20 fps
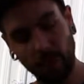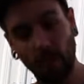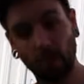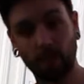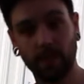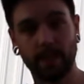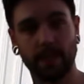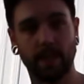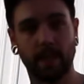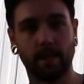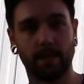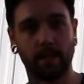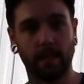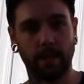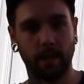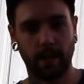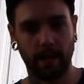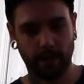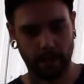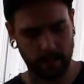We save our
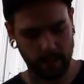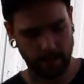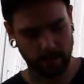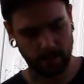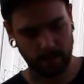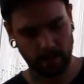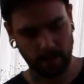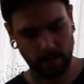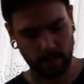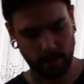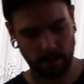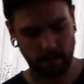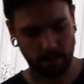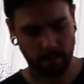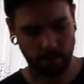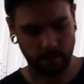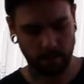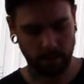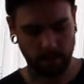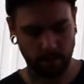legs.
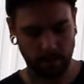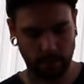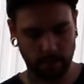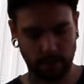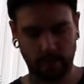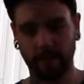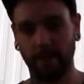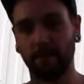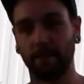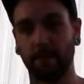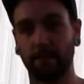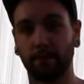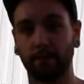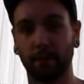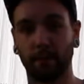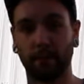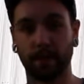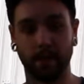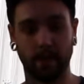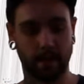Just have a
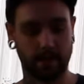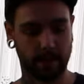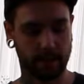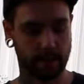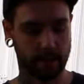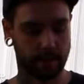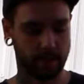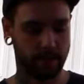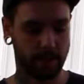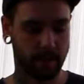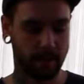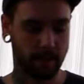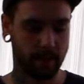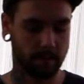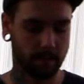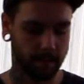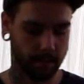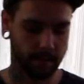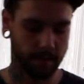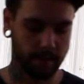friend that likes to feed them
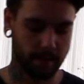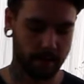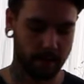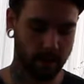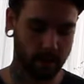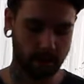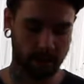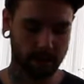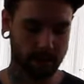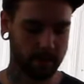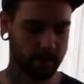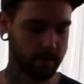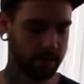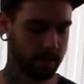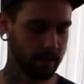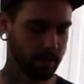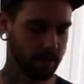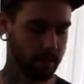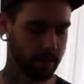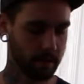to her dogs.
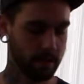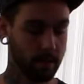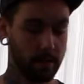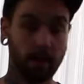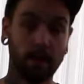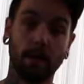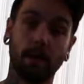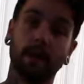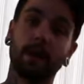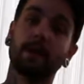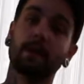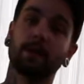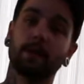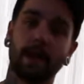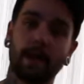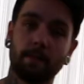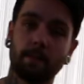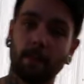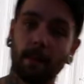That one came